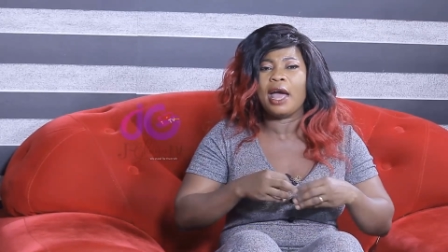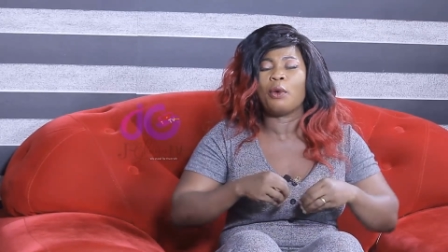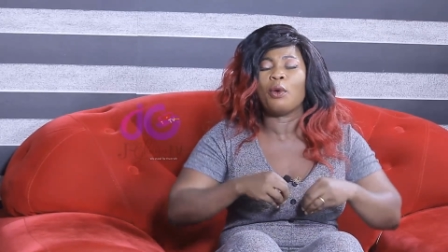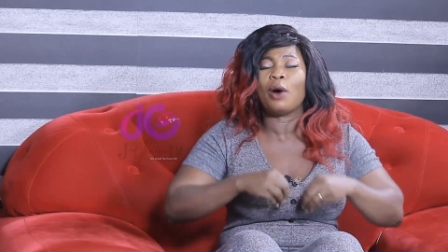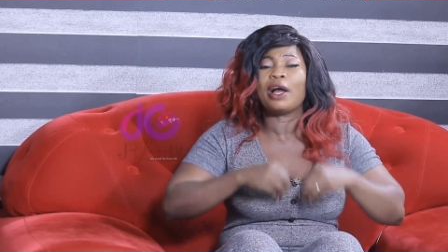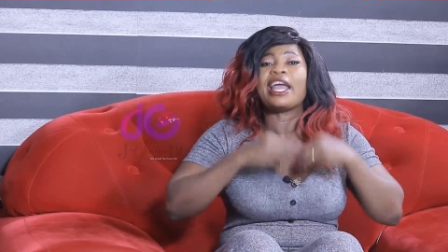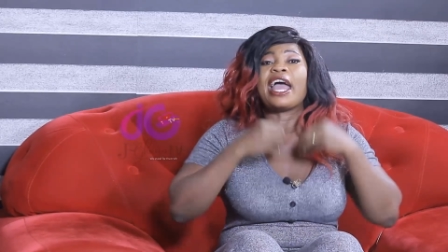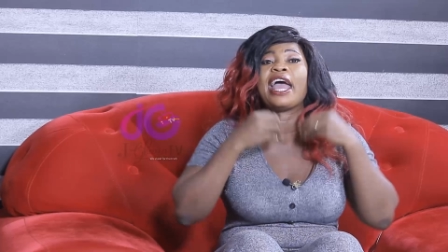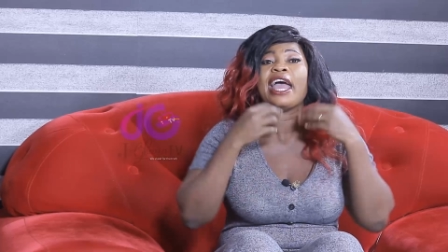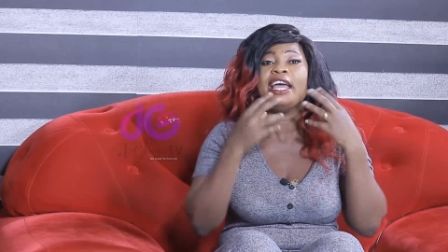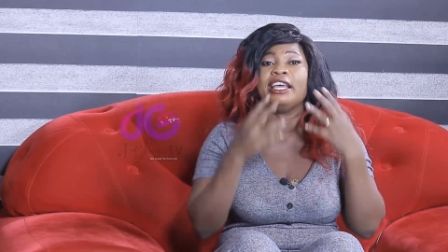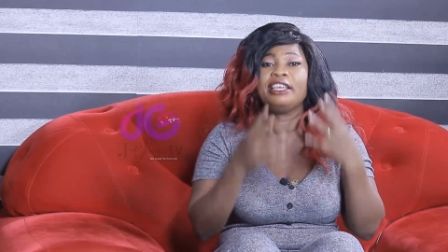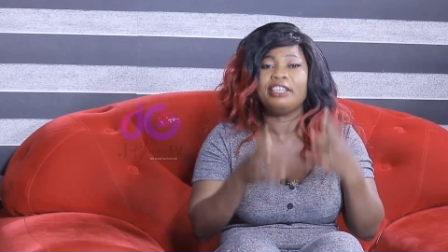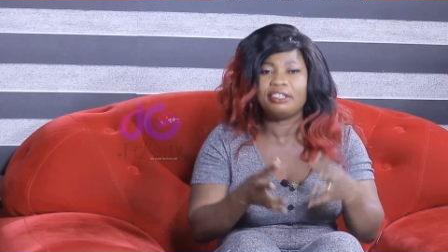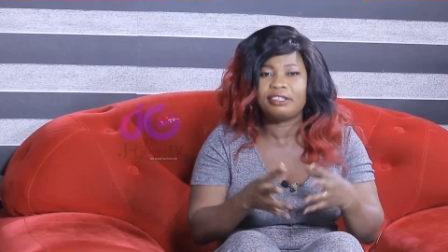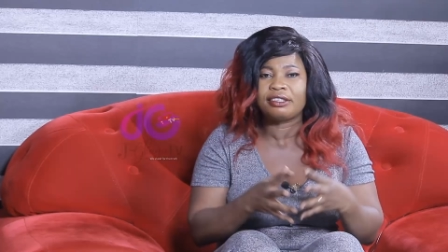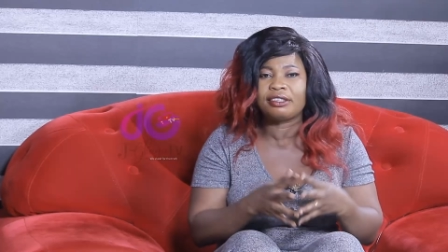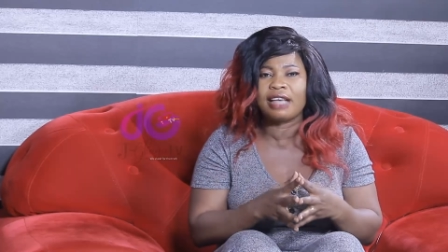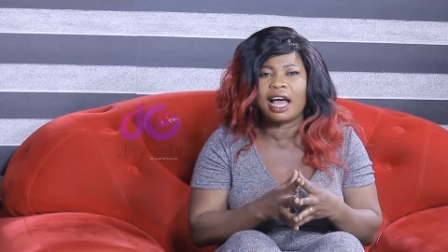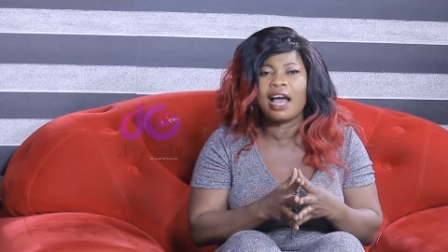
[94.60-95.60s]
waya
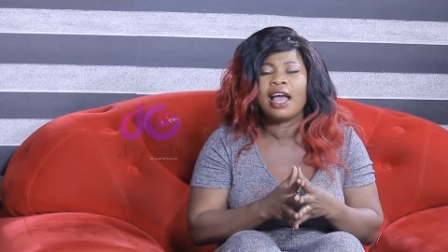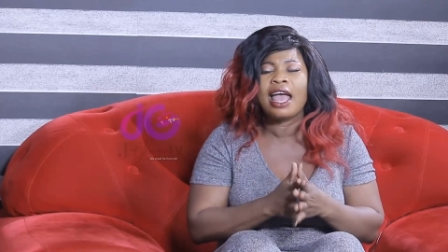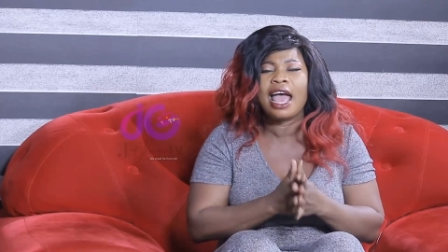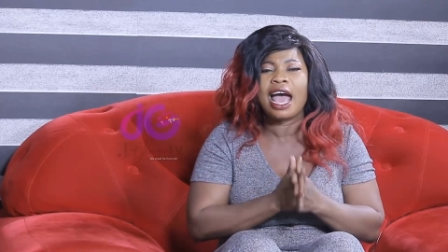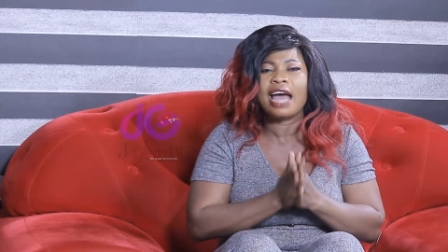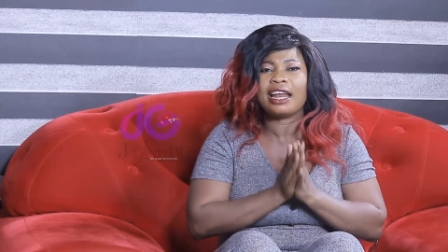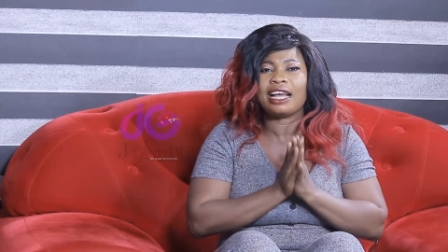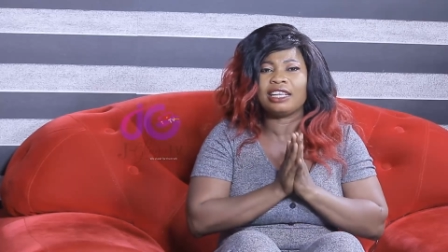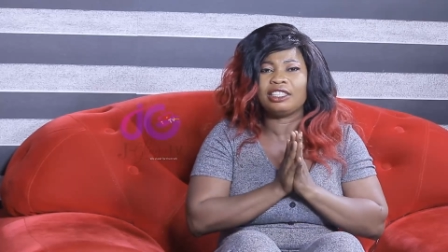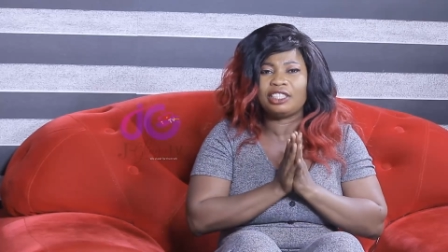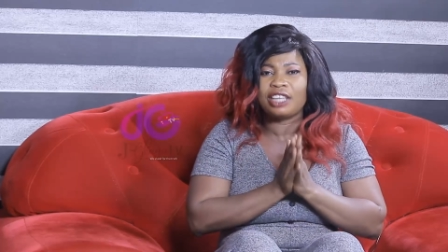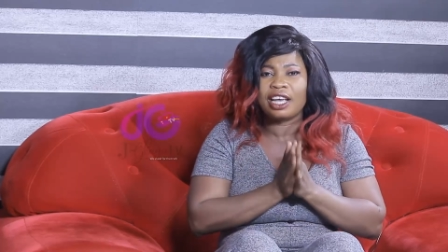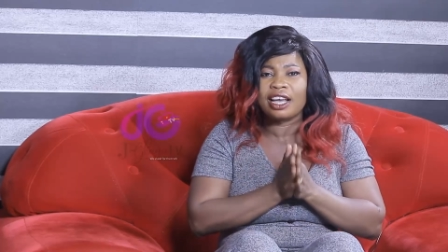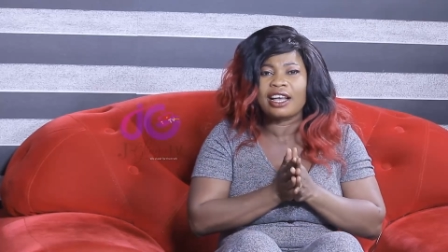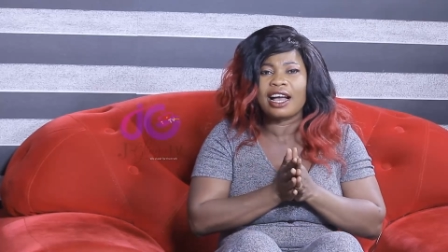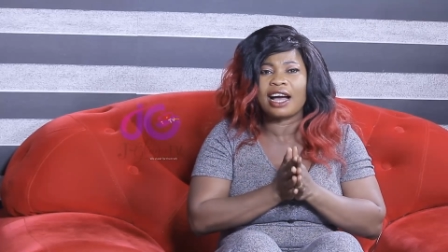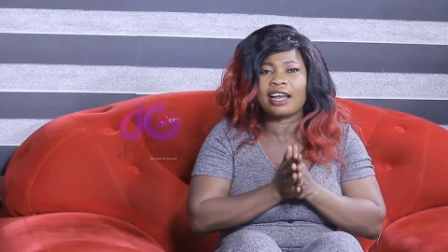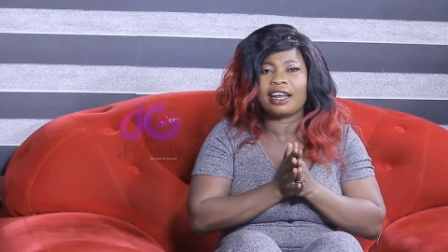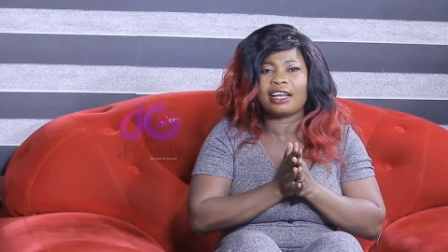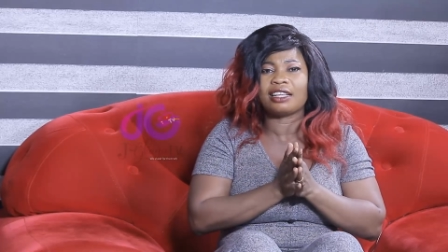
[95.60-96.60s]
eyisia na J
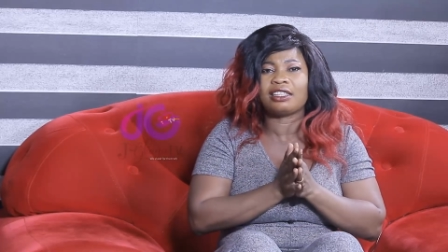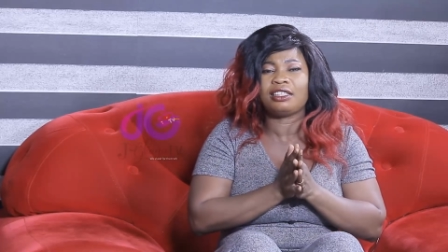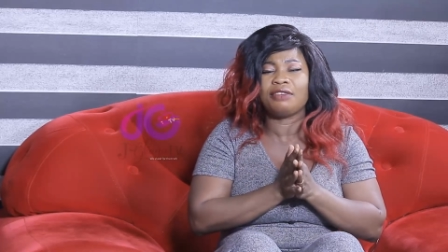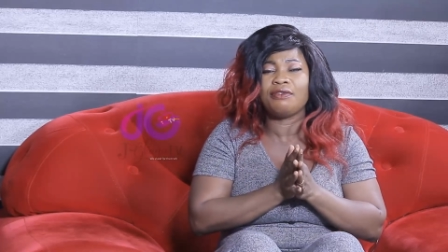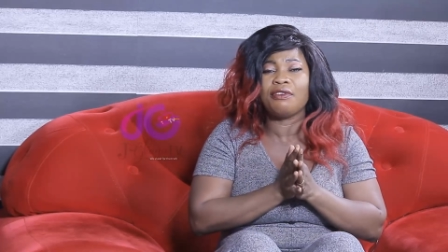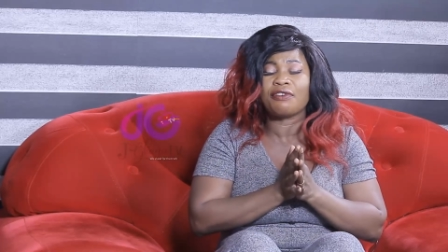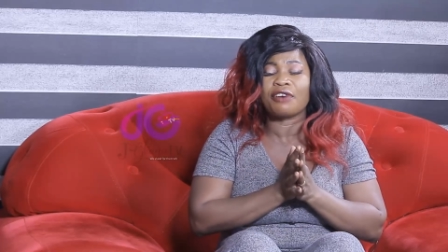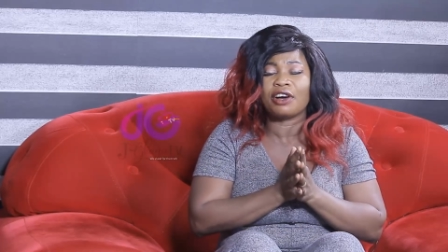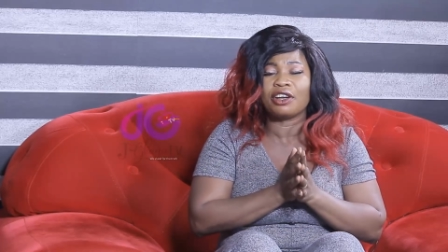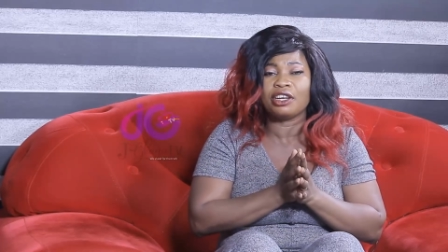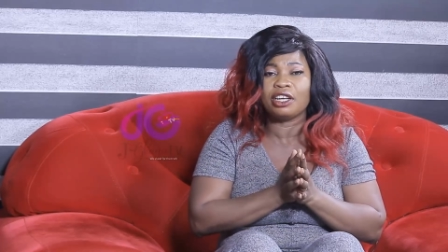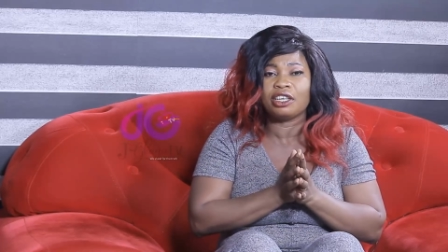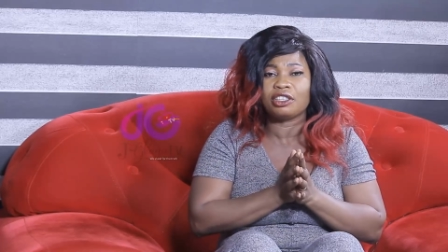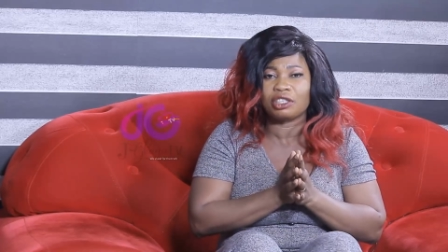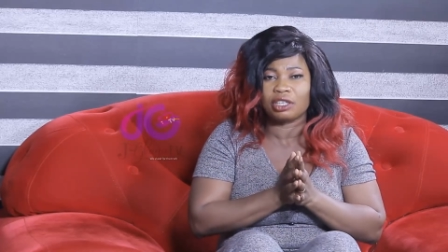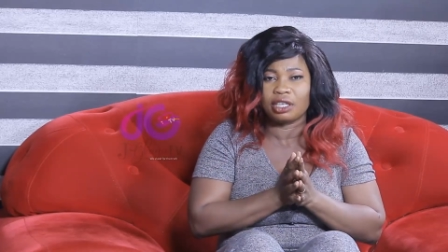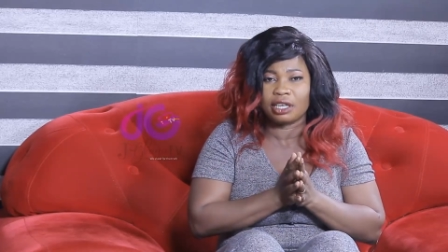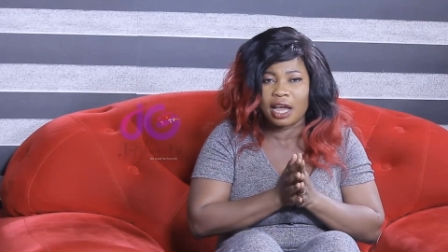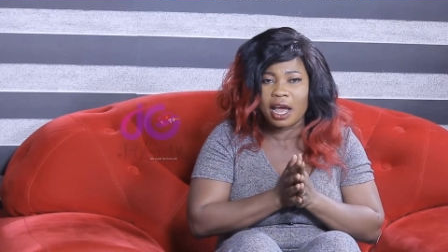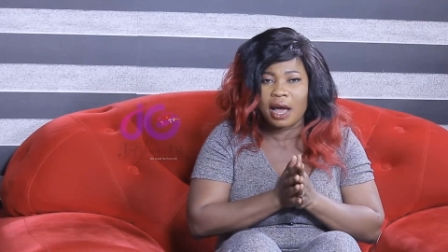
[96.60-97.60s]
Ghana TV
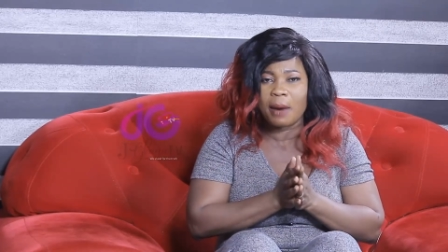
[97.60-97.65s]
Foundation